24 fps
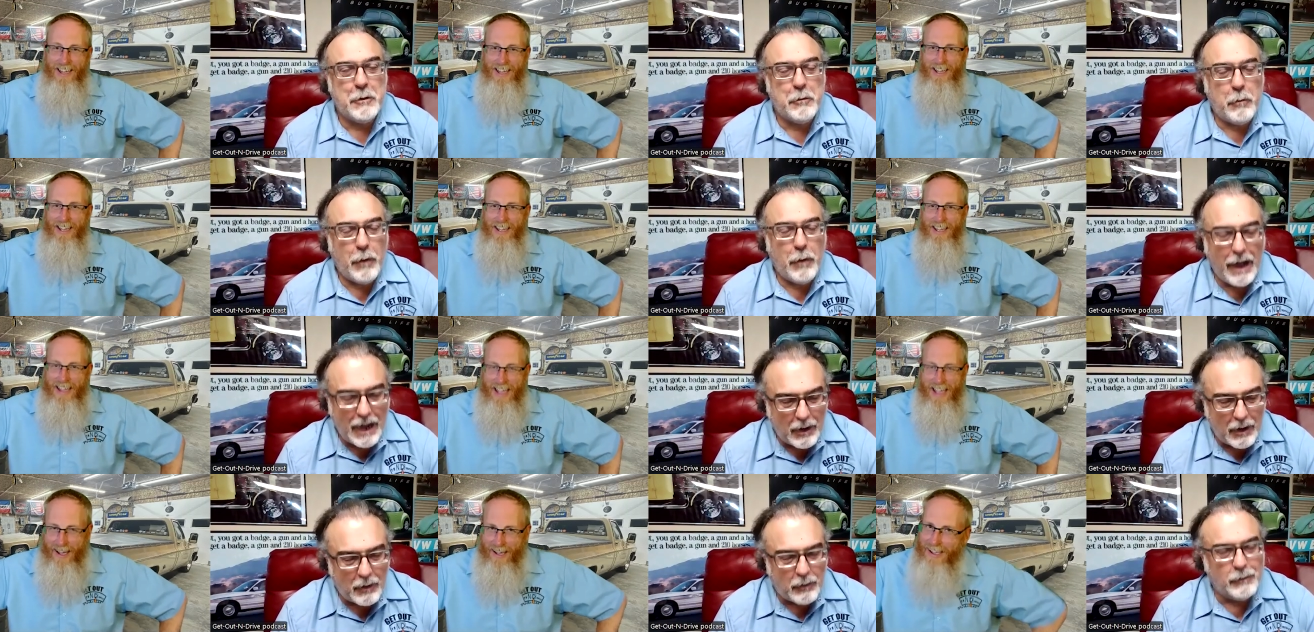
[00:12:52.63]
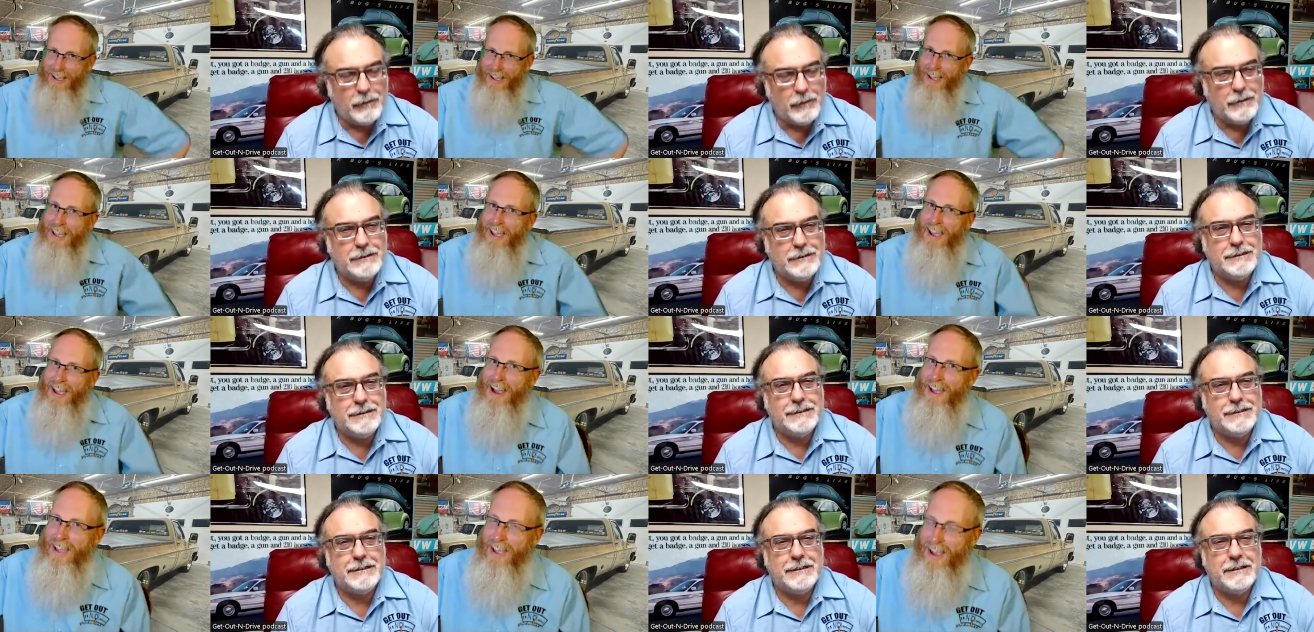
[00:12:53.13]
Speaker 1: Wow.
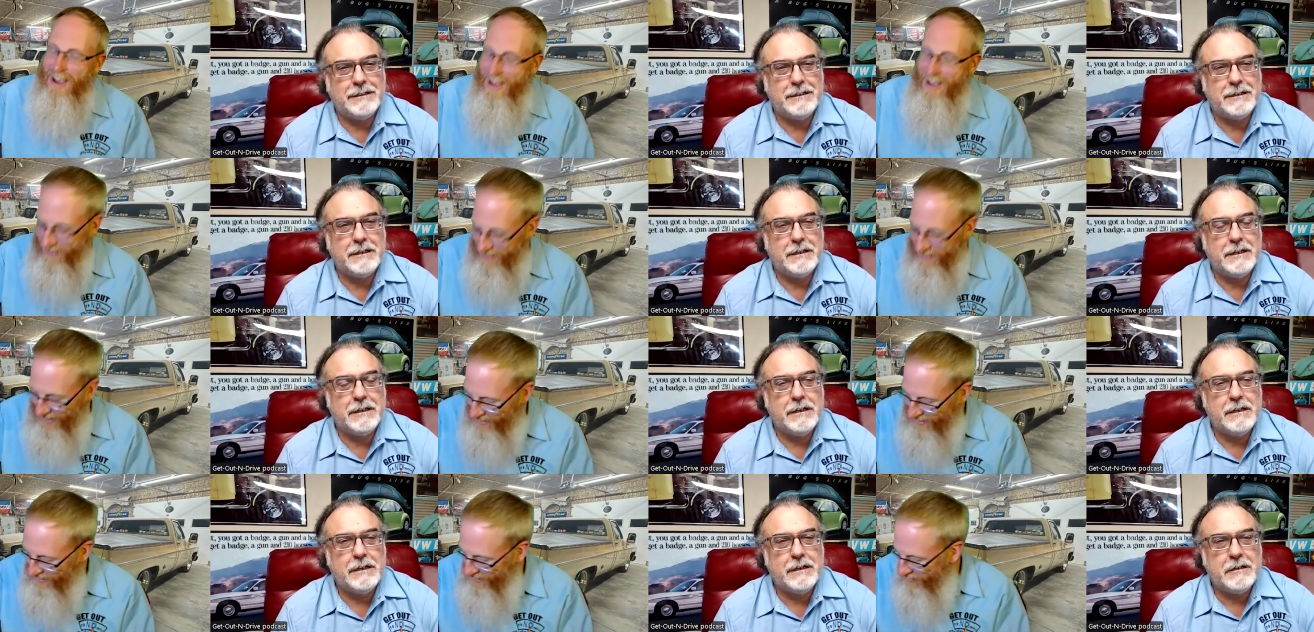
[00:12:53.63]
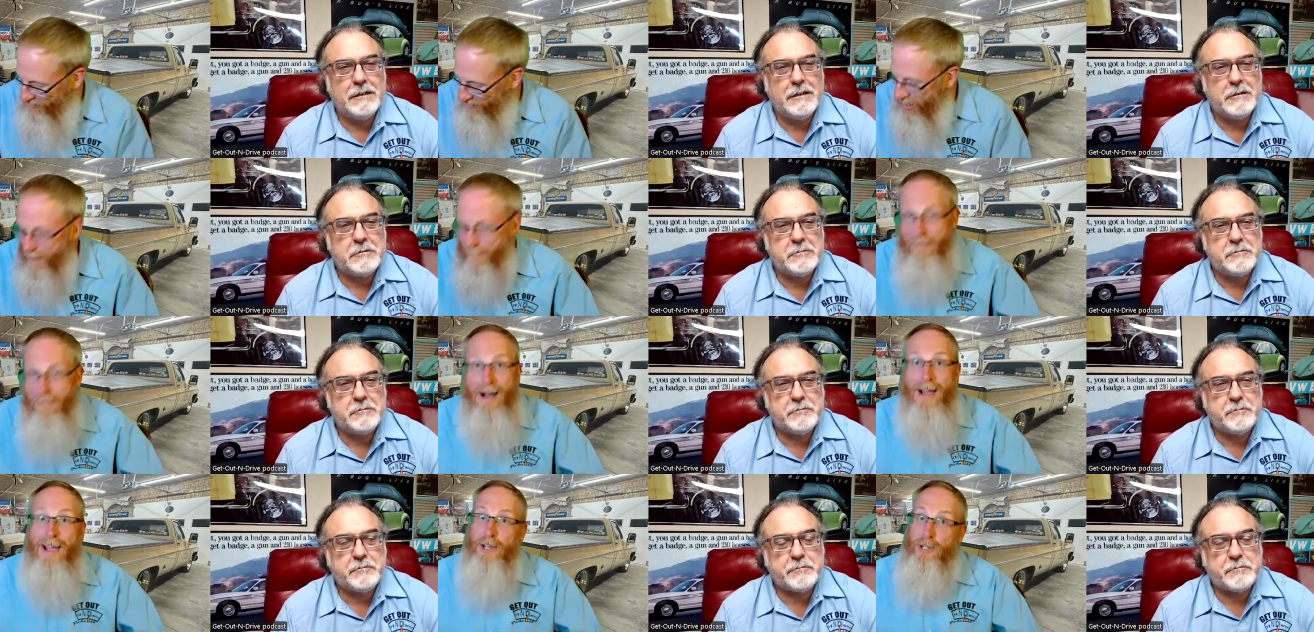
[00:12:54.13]
Yeah. And and they're
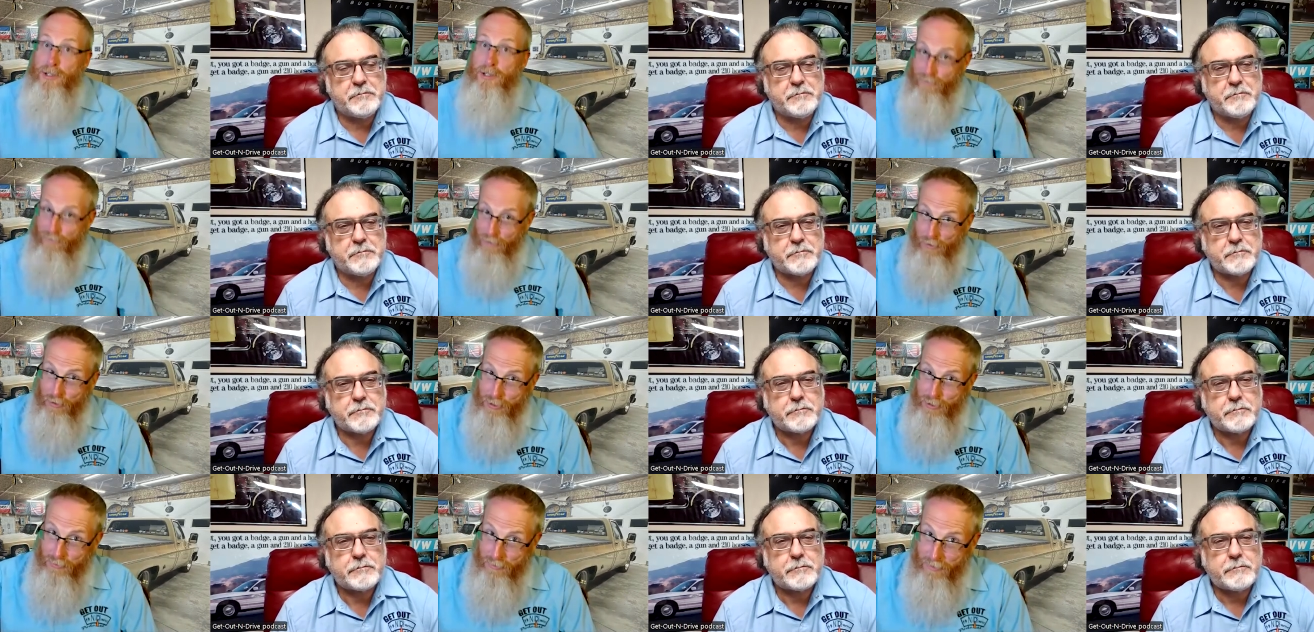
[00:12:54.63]
not biased, folks.